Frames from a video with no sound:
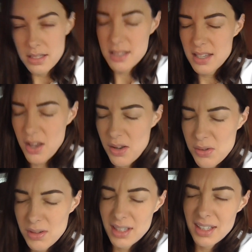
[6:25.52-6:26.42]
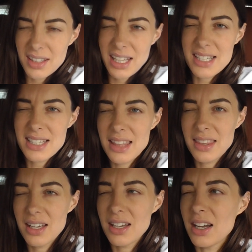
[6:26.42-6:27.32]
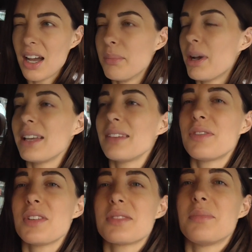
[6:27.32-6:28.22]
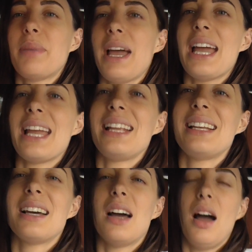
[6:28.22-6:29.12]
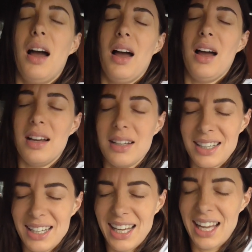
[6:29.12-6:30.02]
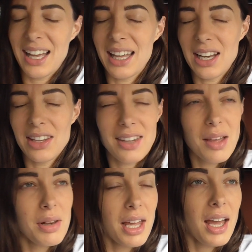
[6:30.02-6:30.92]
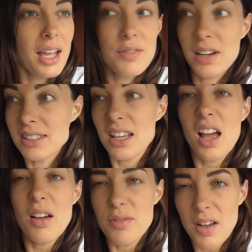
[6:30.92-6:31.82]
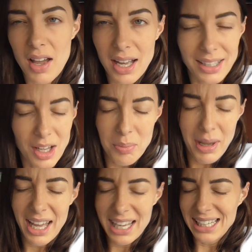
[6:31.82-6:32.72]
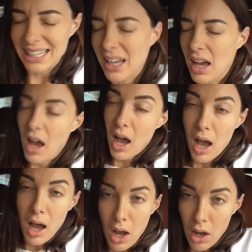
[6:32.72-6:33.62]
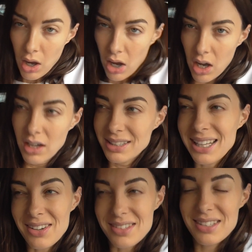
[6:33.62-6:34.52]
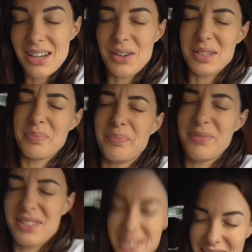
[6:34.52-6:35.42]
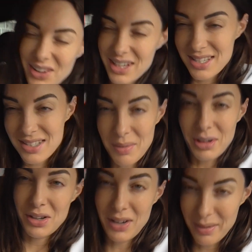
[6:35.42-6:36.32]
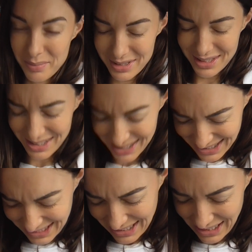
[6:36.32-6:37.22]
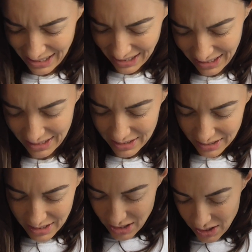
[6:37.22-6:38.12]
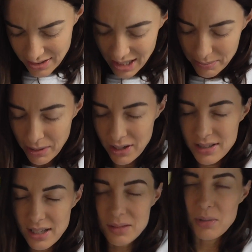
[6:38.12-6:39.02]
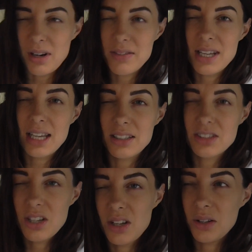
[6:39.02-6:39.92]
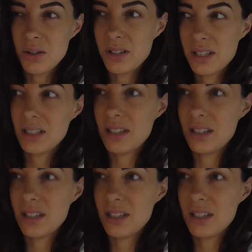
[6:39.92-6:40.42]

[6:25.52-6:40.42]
So they said that I might feel some pain, and they were like, how you feel? I was like, fine, no pain. Oh, there is serious stomach cramps. You can only take paracetamol. I've taken 2.